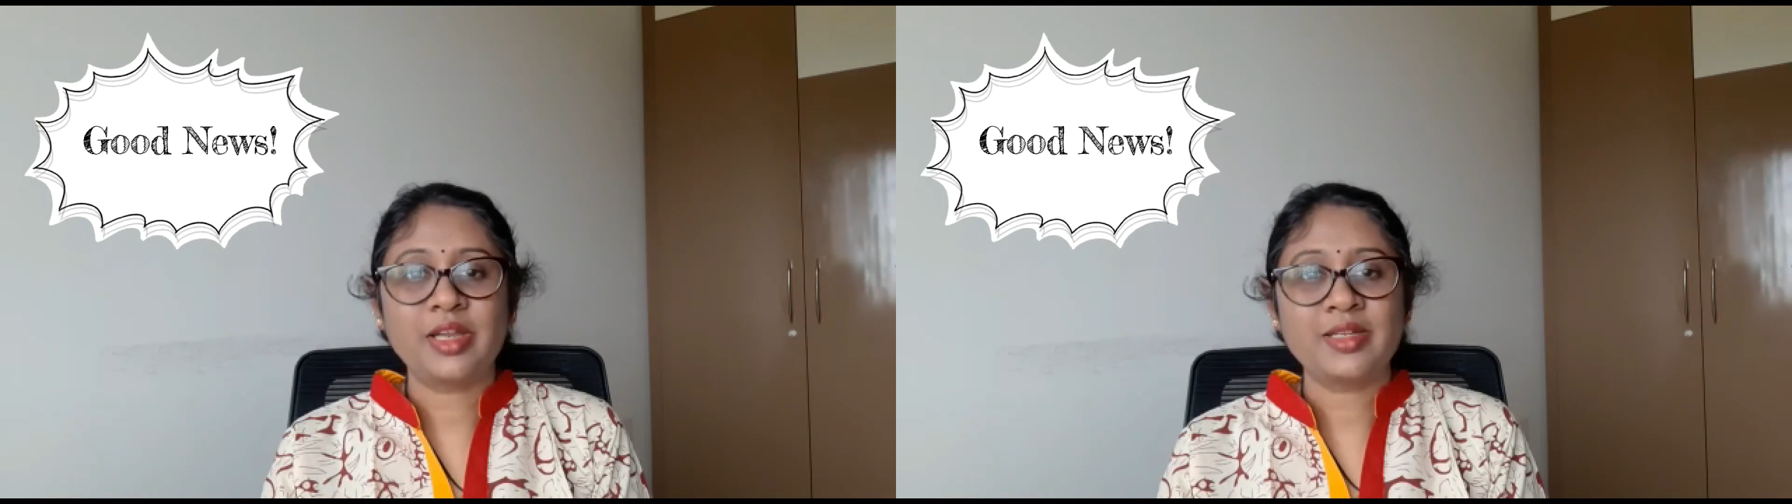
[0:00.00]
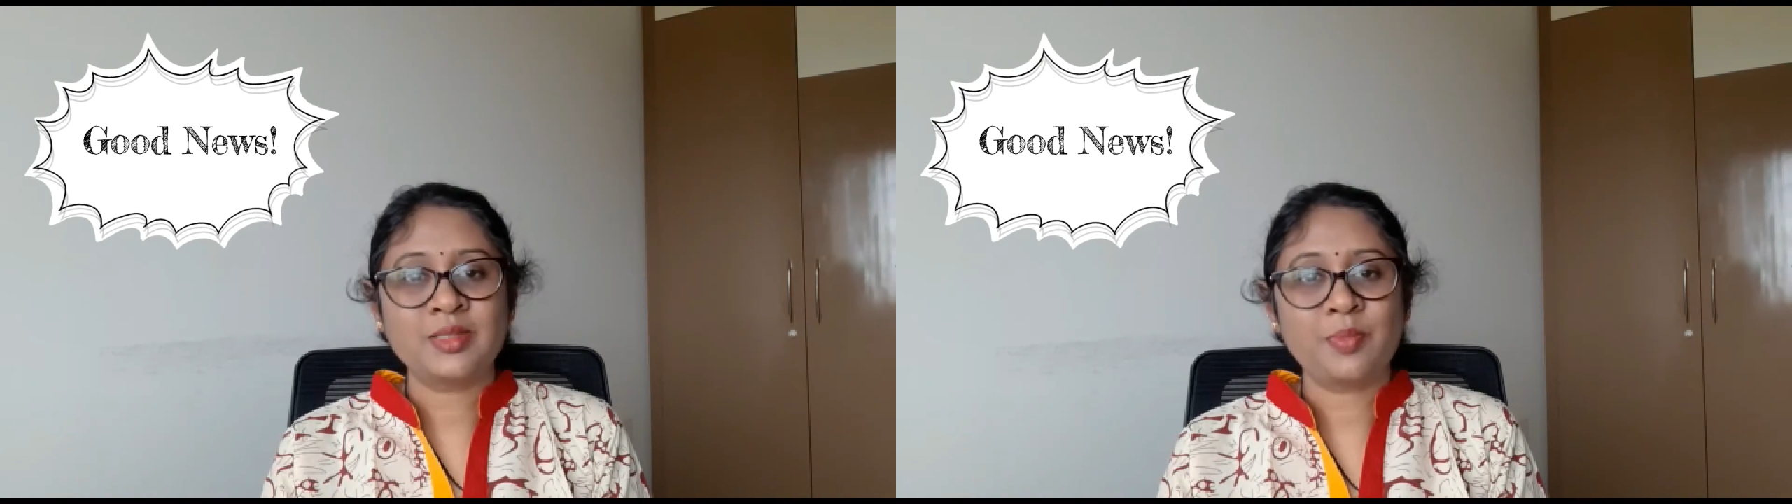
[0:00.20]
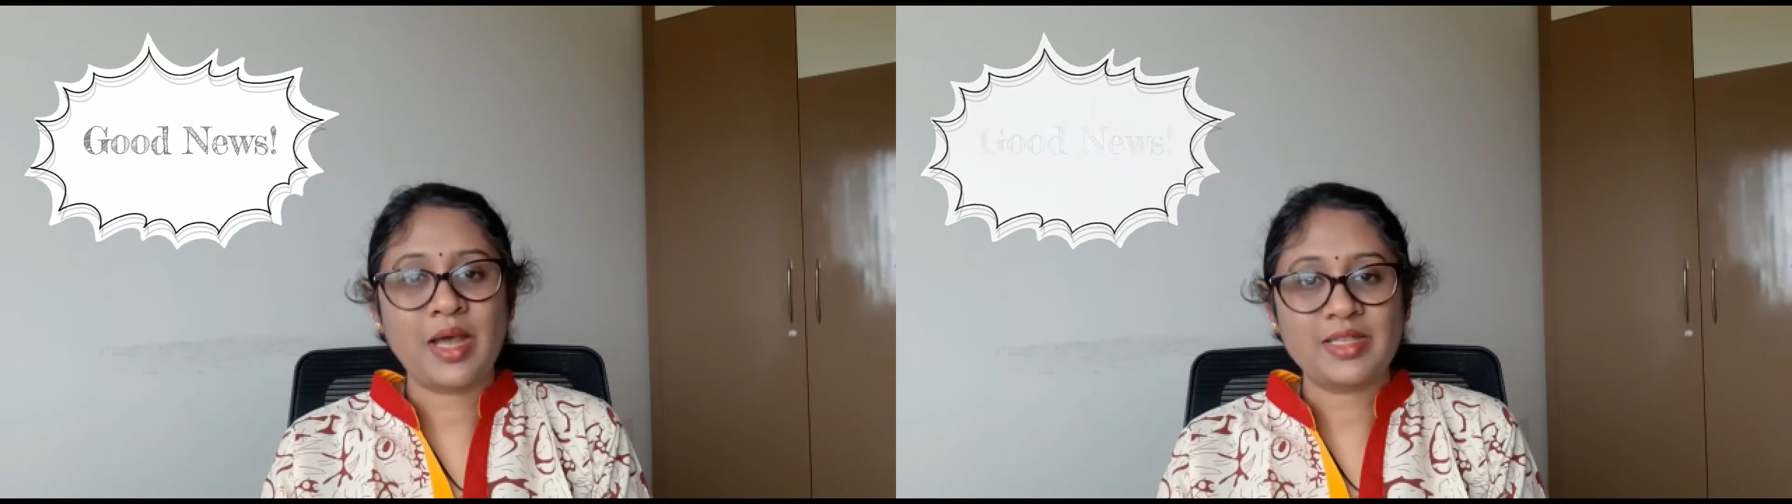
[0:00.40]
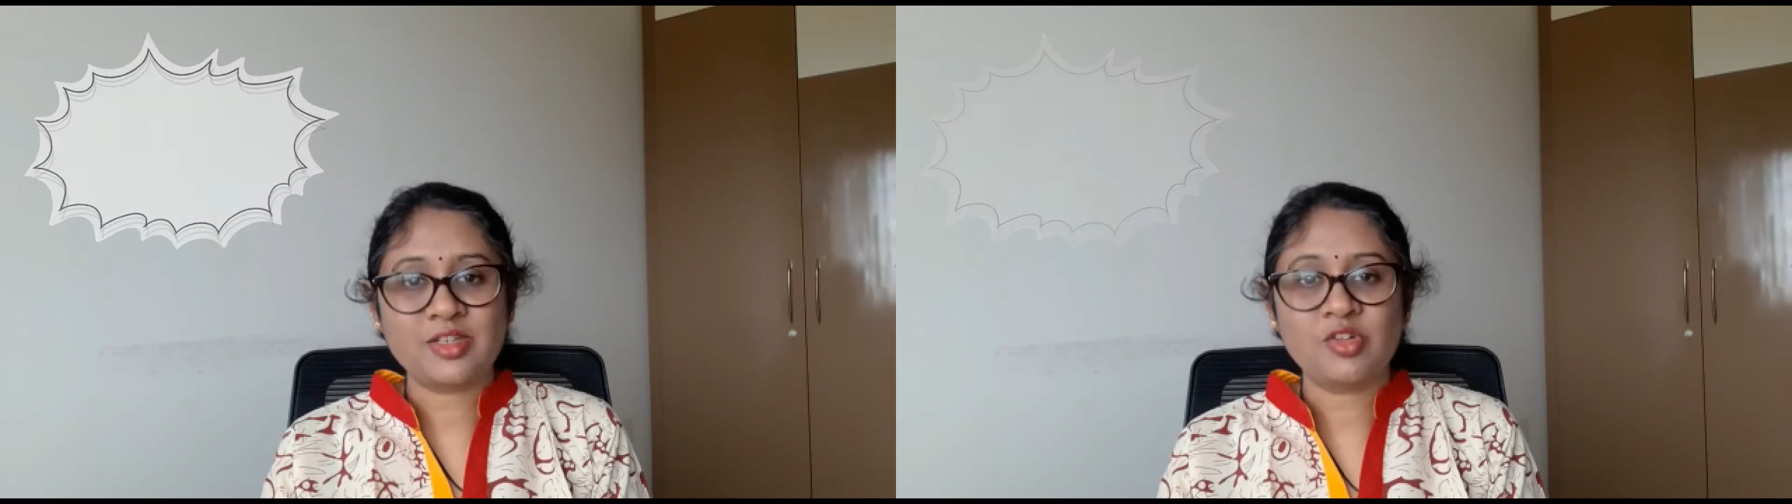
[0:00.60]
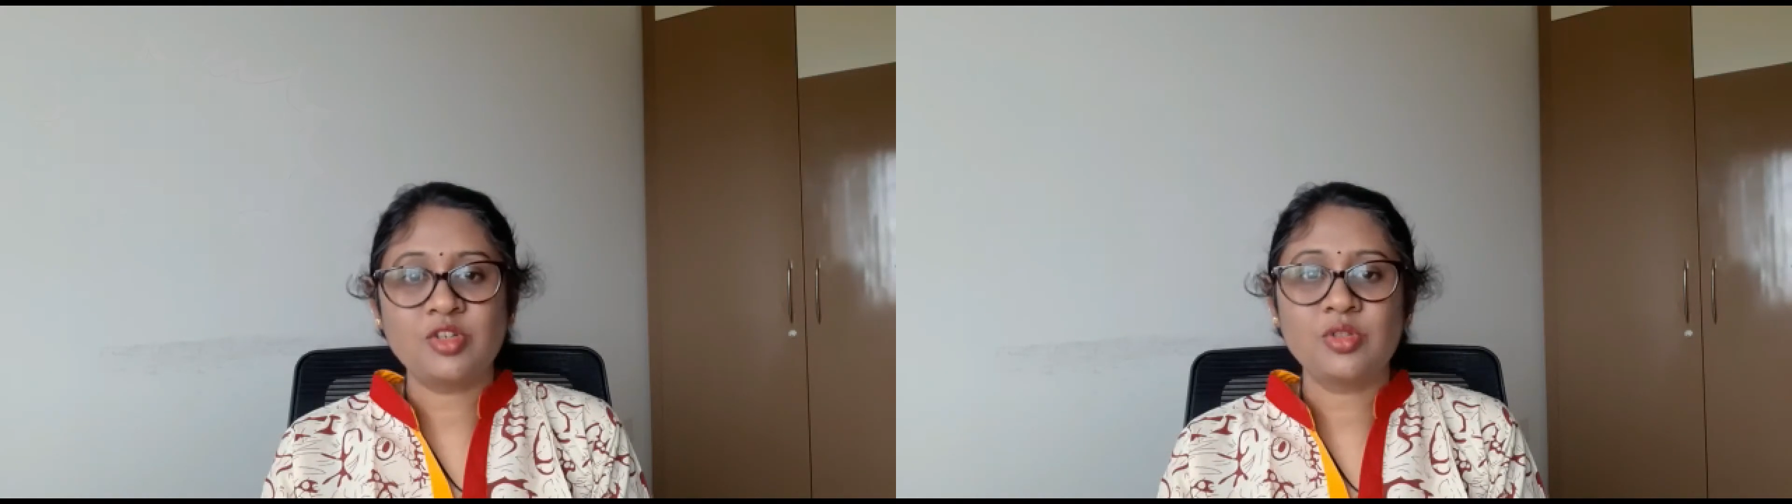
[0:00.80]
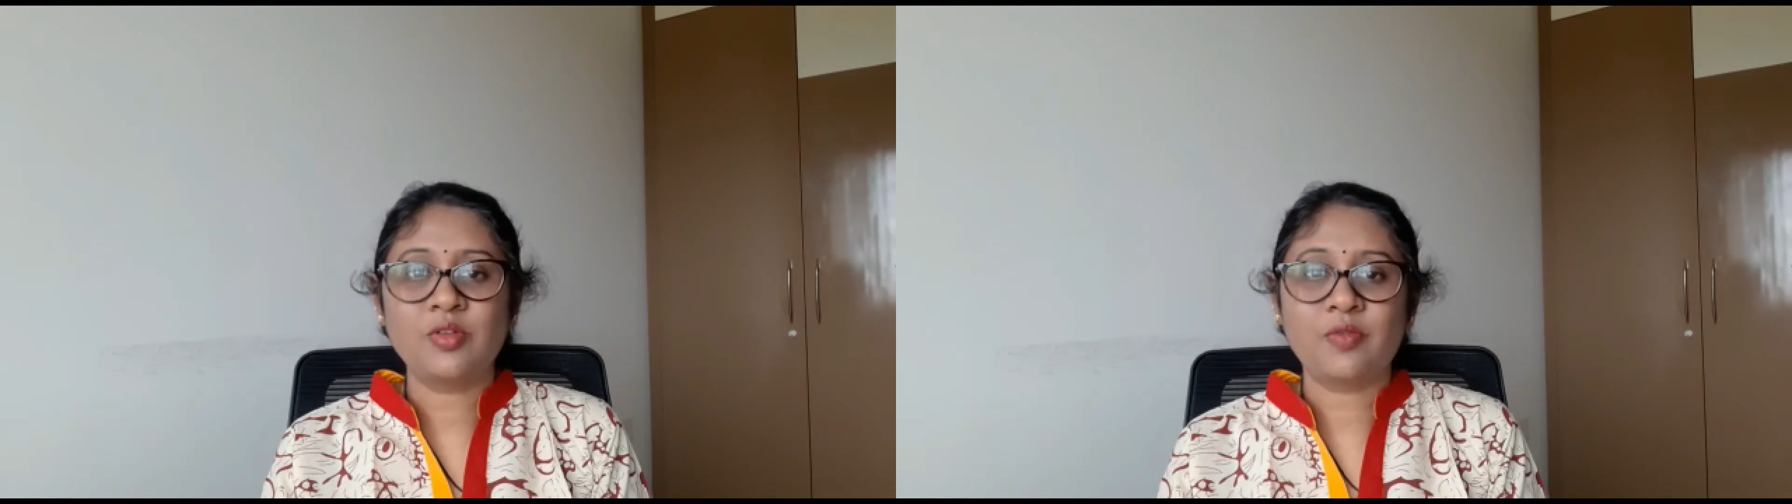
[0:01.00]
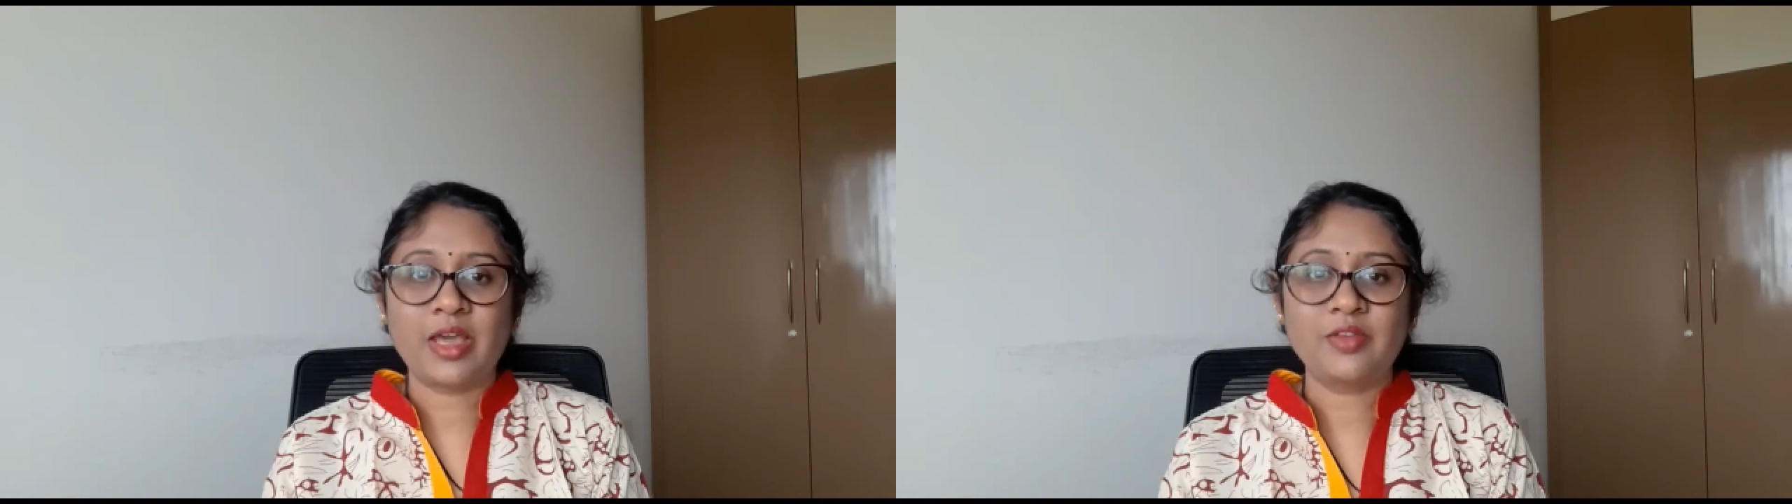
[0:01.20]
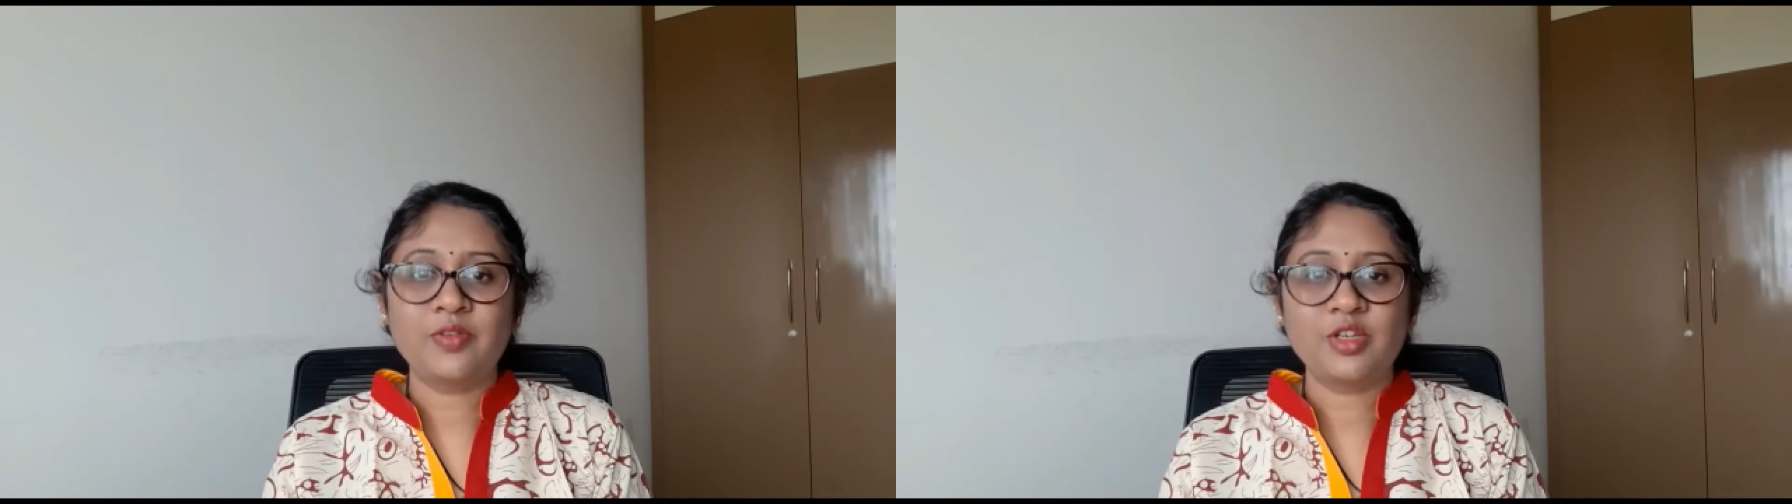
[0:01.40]
gets passed on to the
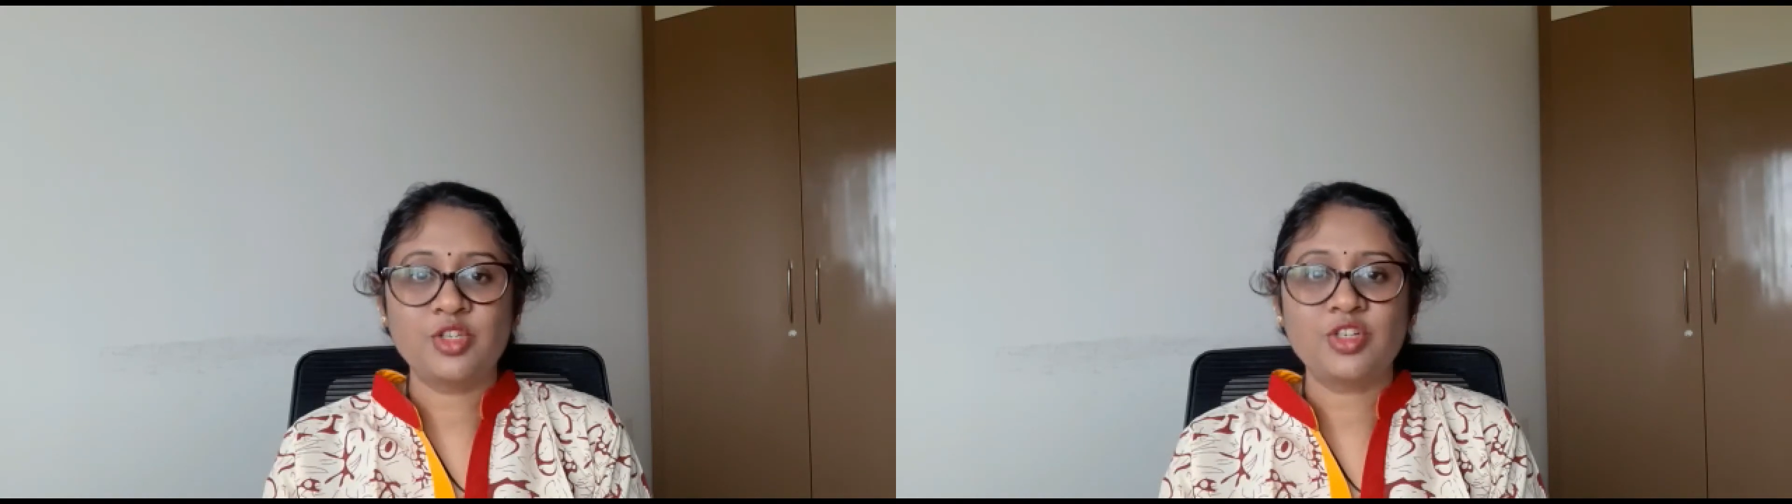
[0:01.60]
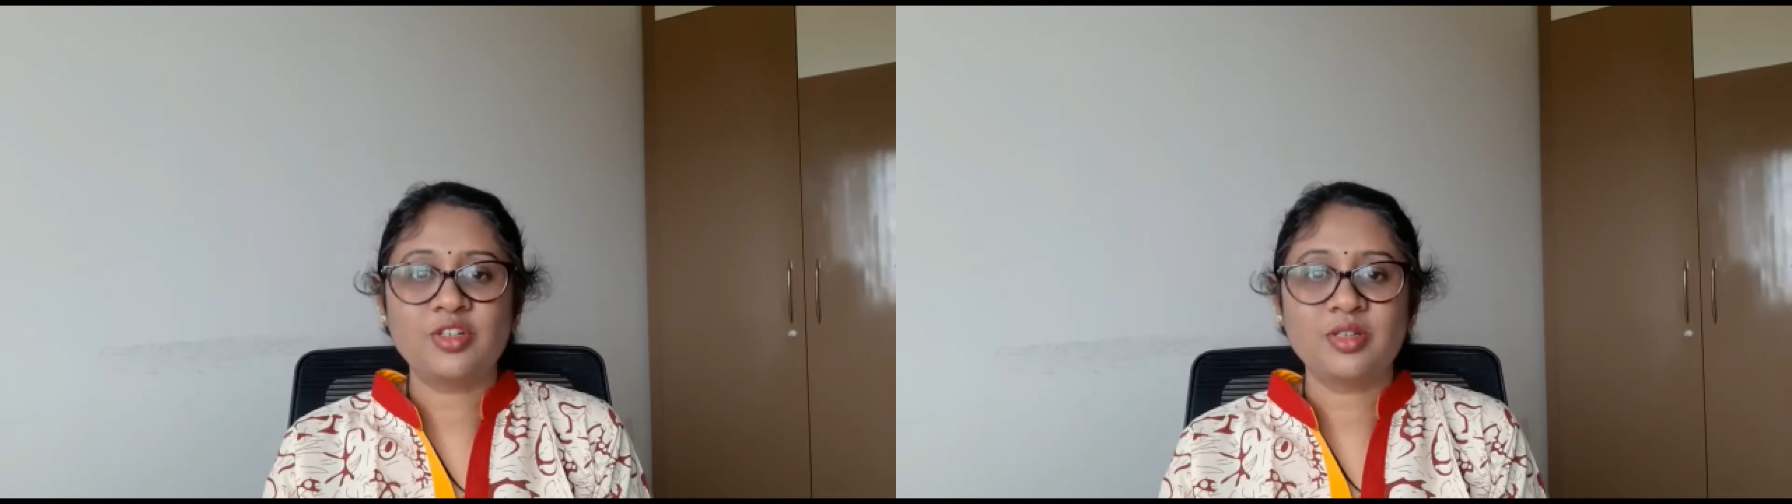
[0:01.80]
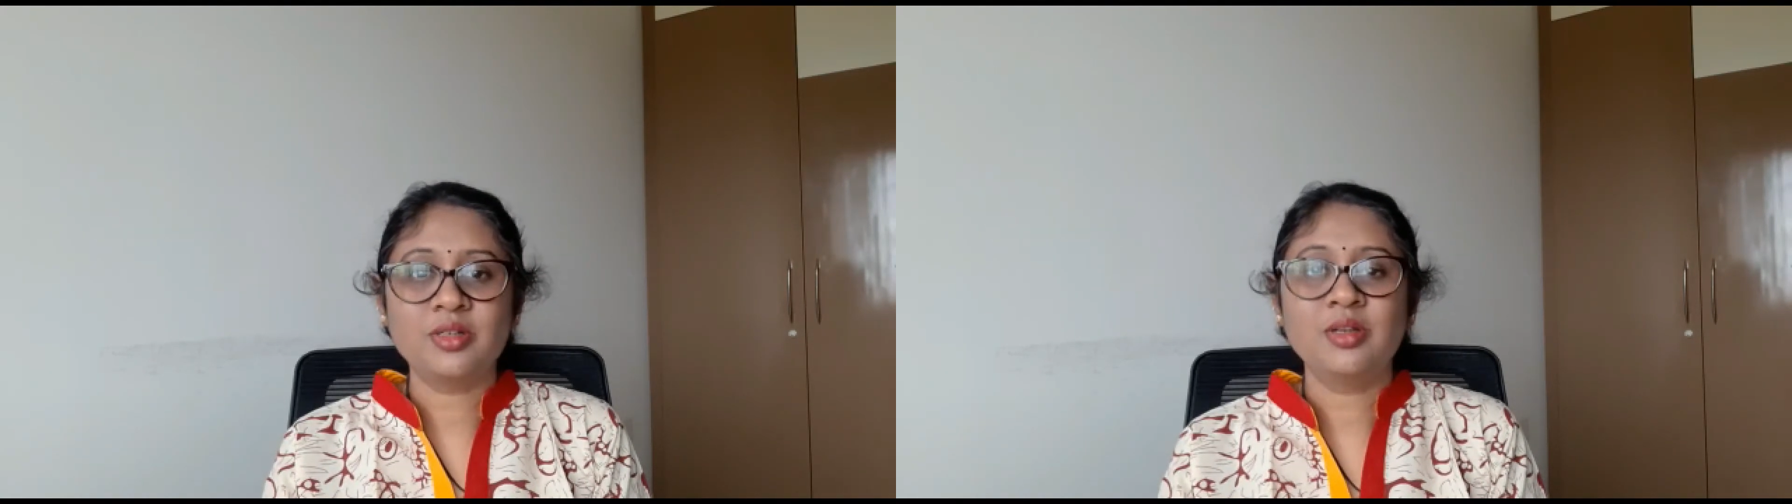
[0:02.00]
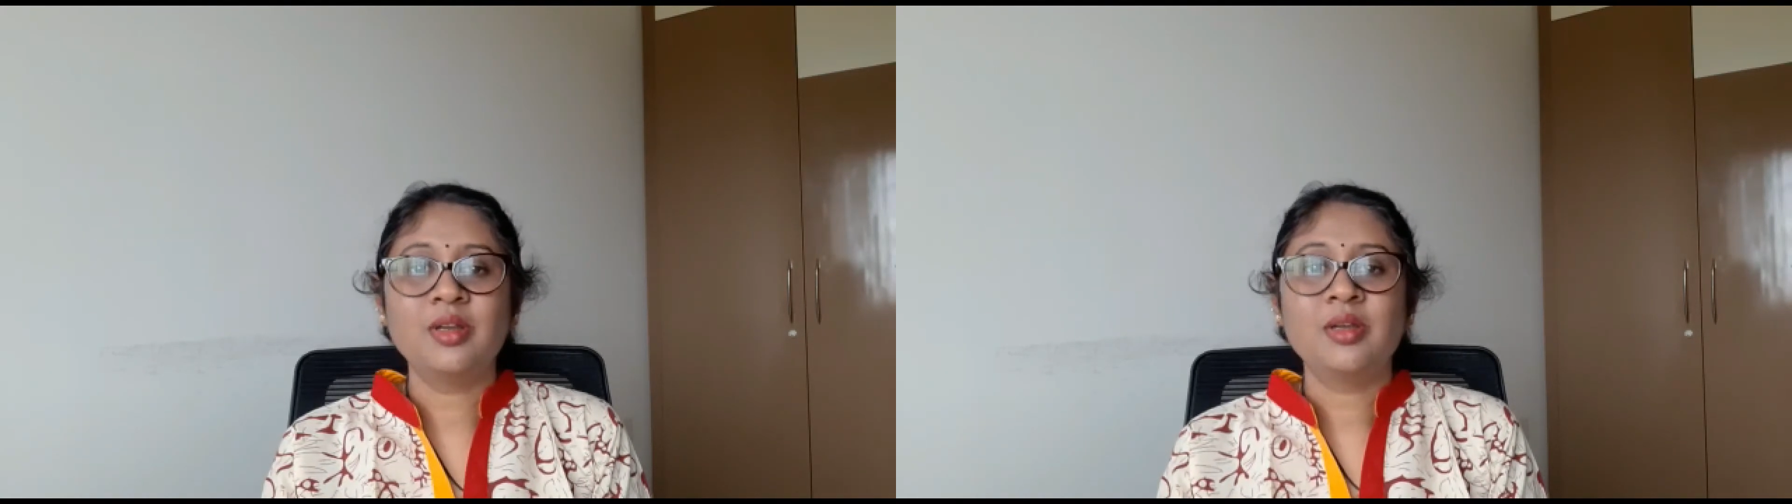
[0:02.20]
wife and children